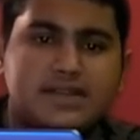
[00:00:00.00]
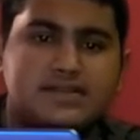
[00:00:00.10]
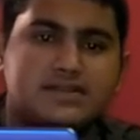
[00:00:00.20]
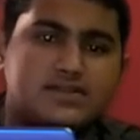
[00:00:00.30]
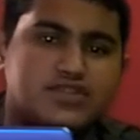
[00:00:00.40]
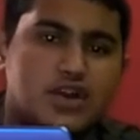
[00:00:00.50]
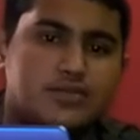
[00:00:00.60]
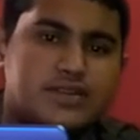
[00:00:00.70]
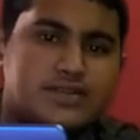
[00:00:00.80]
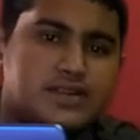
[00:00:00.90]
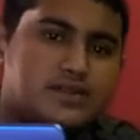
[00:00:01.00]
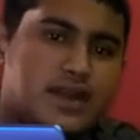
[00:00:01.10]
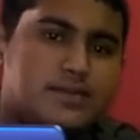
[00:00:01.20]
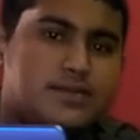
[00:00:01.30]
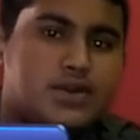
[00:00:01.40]
this Xiaomi's
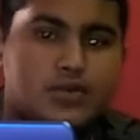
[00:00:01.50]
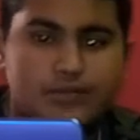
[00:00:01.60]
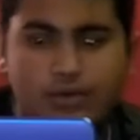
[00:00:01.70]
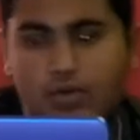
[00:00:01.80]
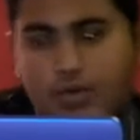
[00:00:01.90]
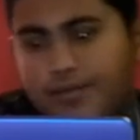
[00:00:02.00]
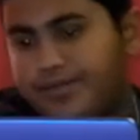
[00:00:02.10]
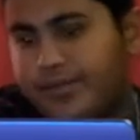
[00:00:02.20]
Redmi Note 4.